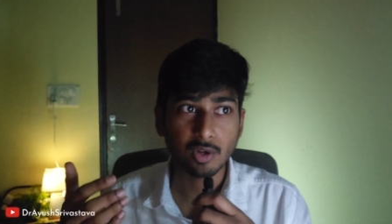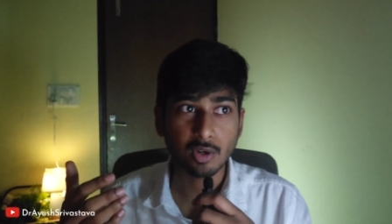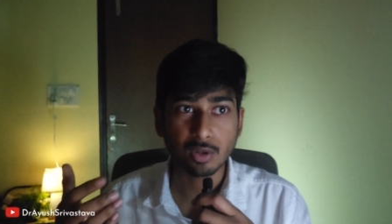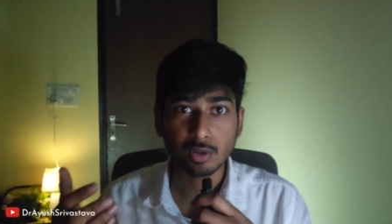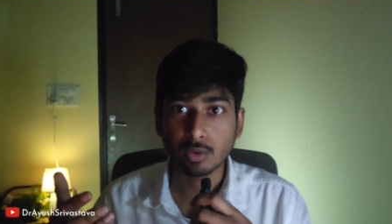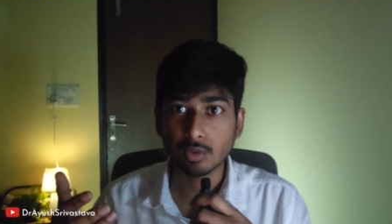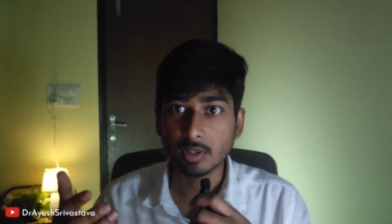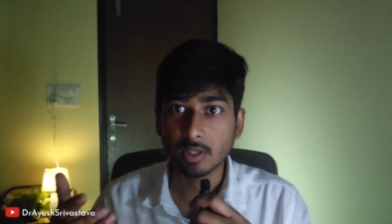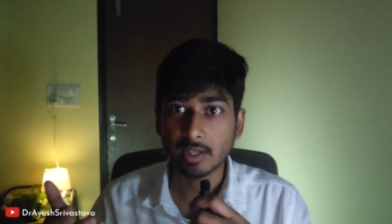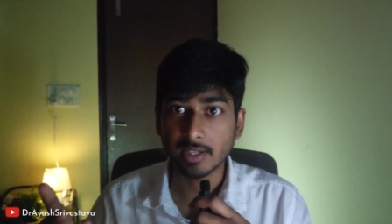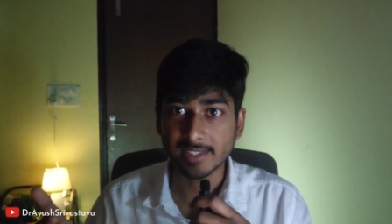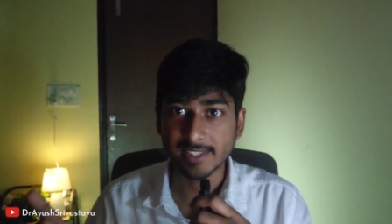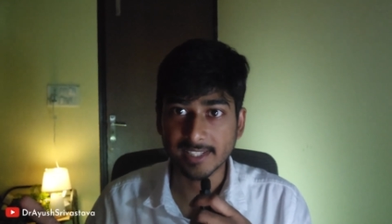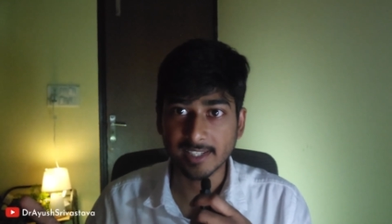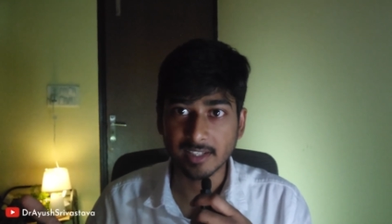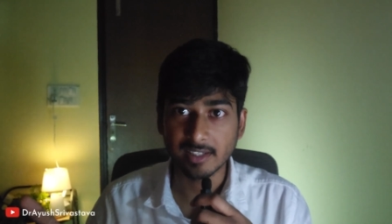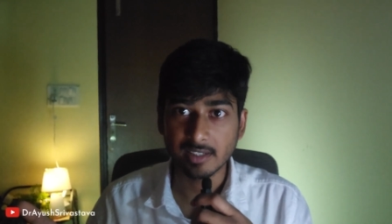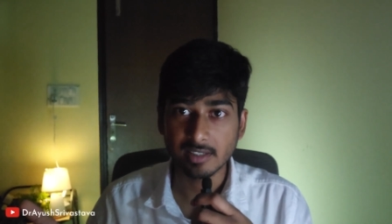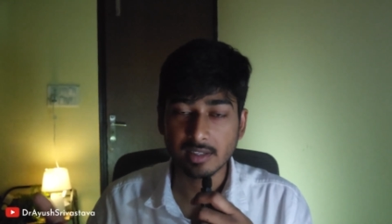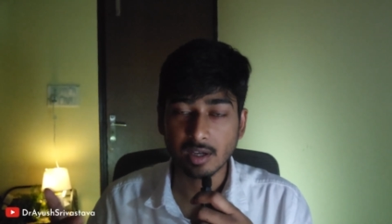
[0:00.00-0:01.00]
talk to the
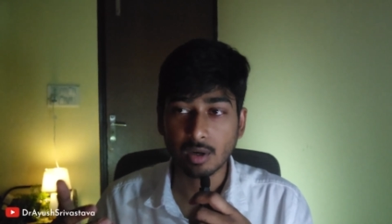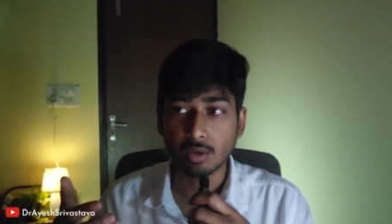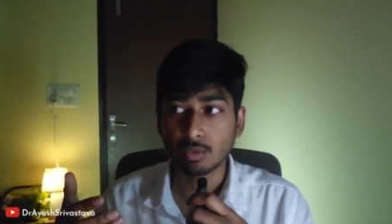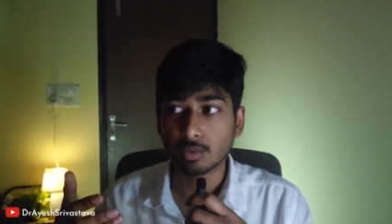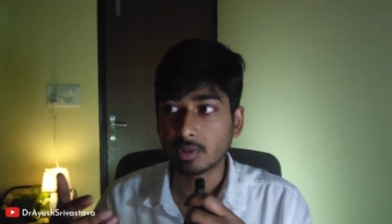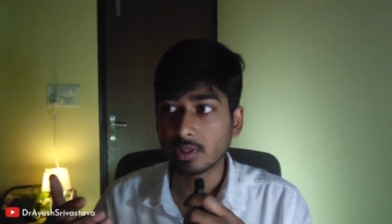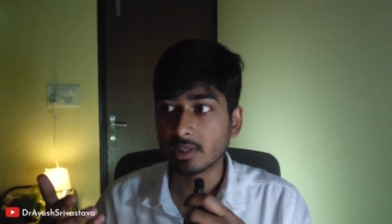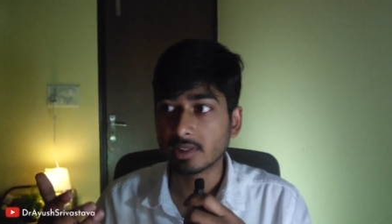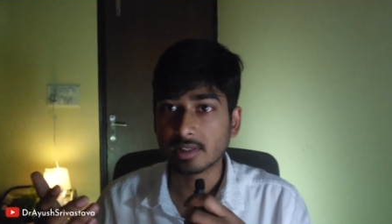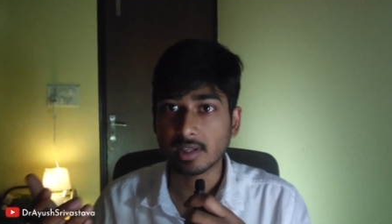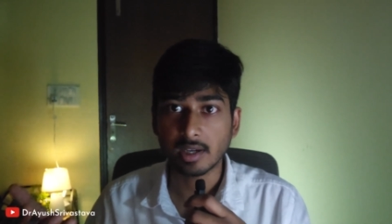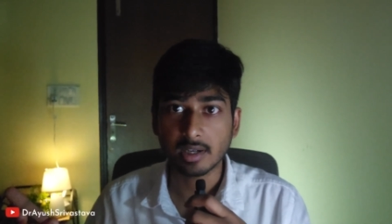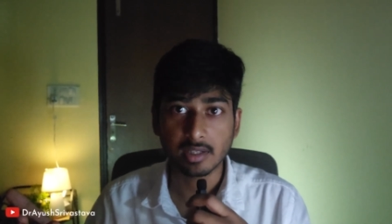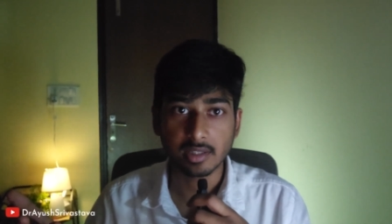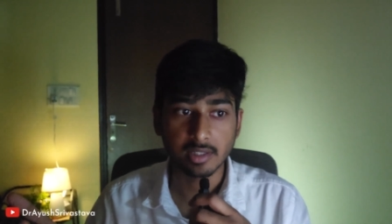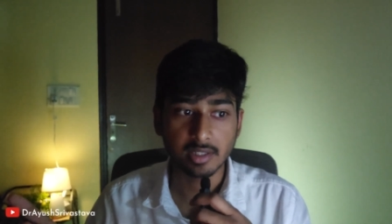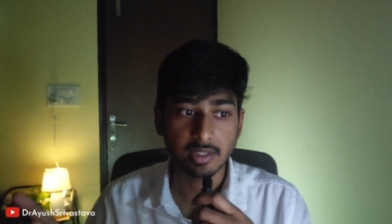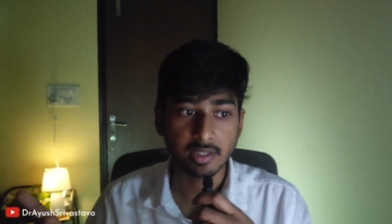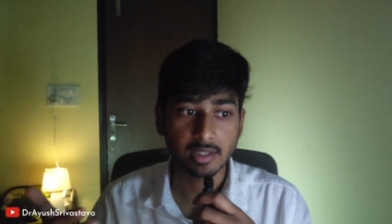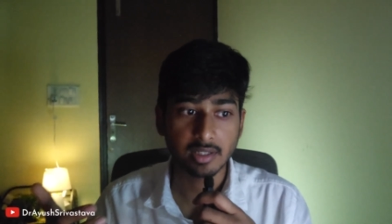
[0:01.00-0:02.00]
residents, how things
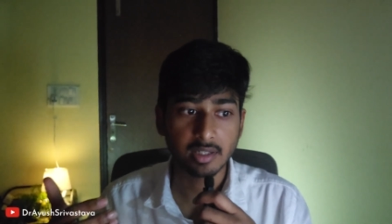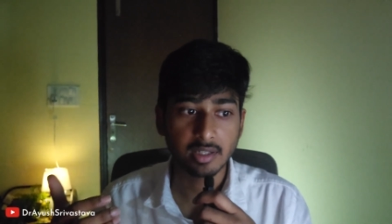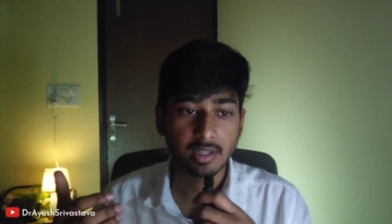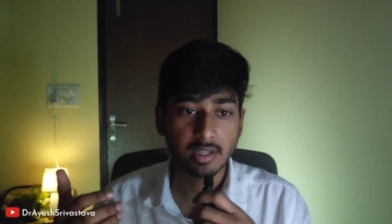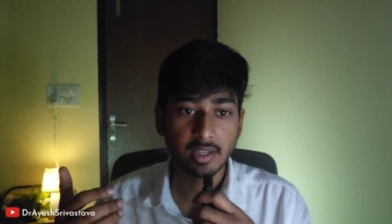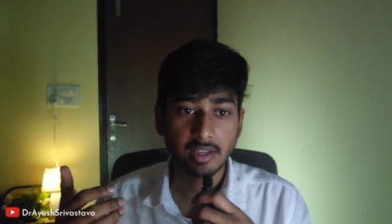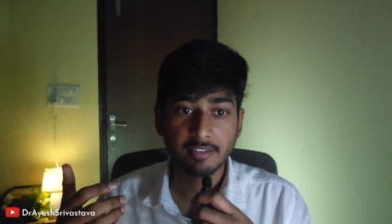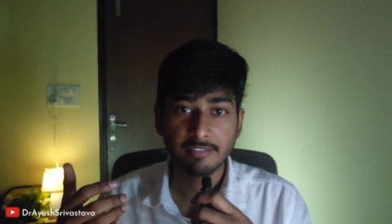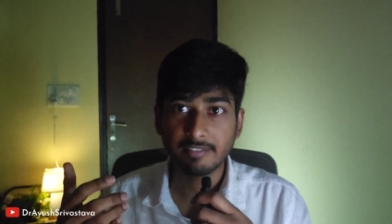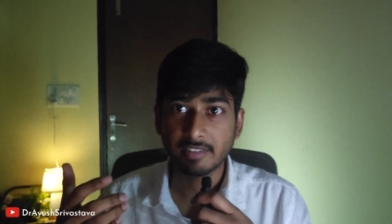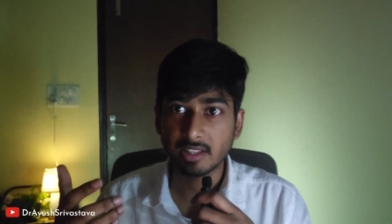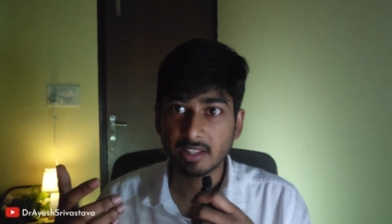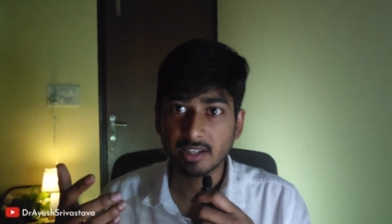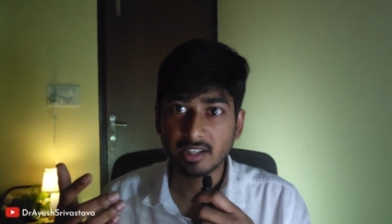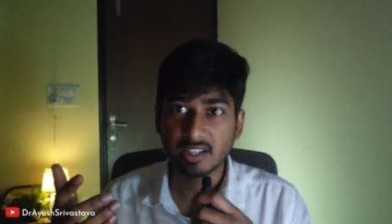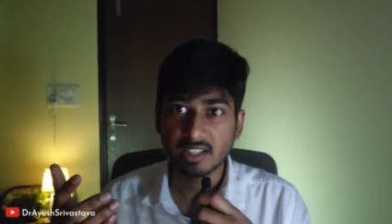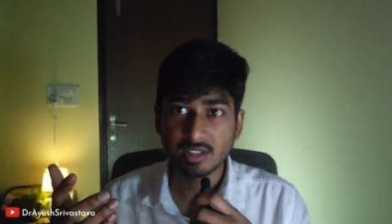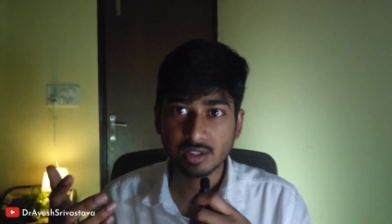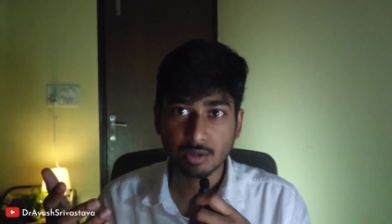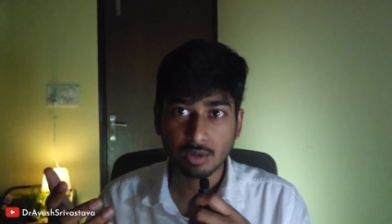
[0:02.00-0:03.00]
are there, whether
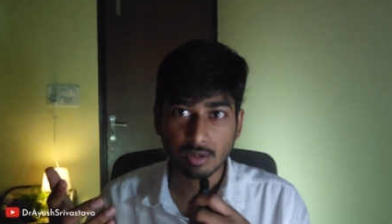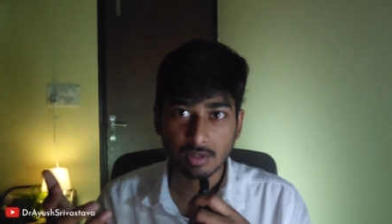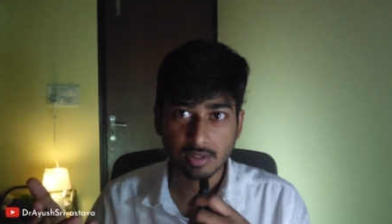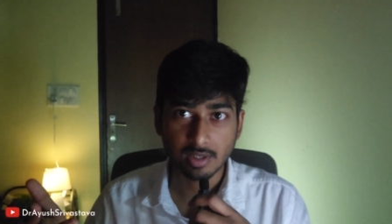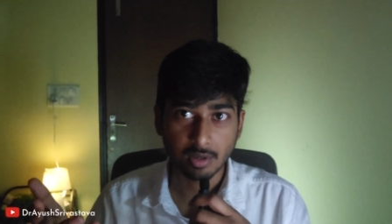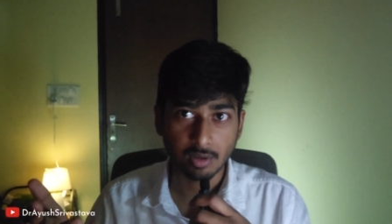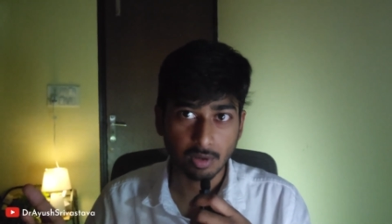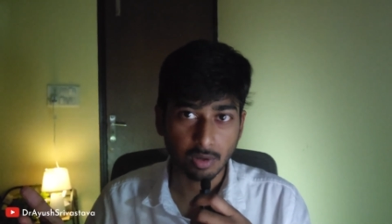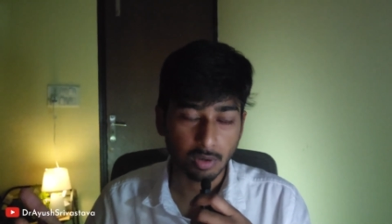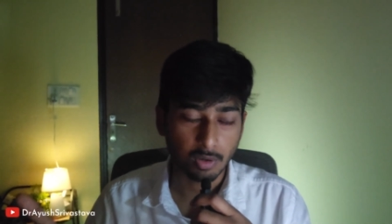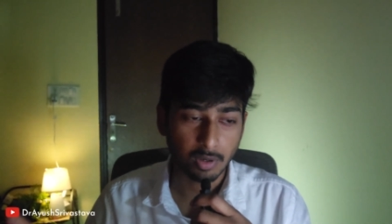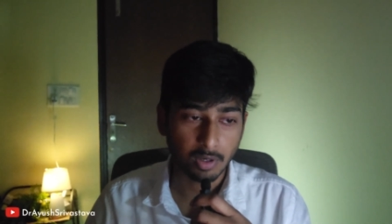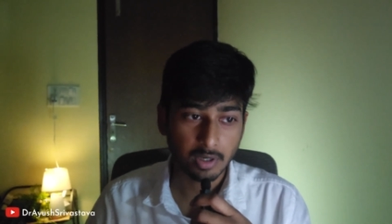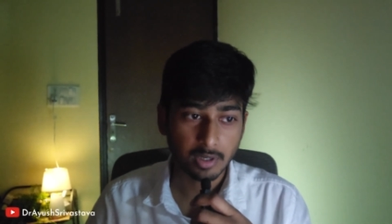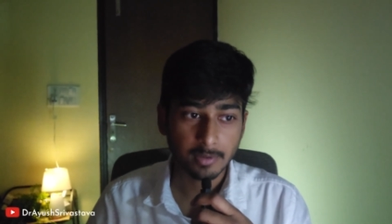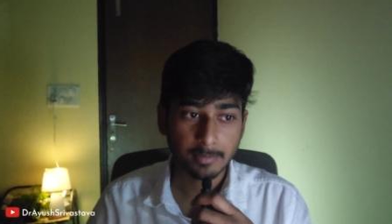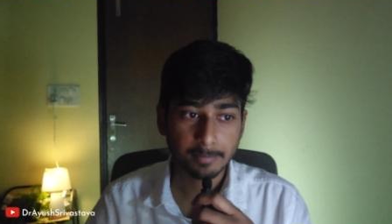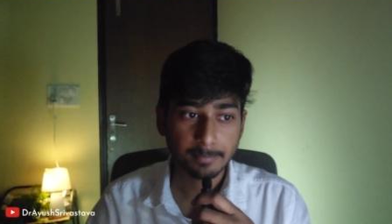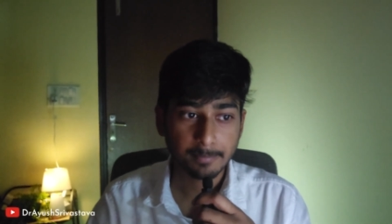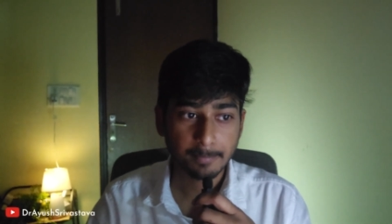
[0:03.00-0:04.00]
it is toxic or not.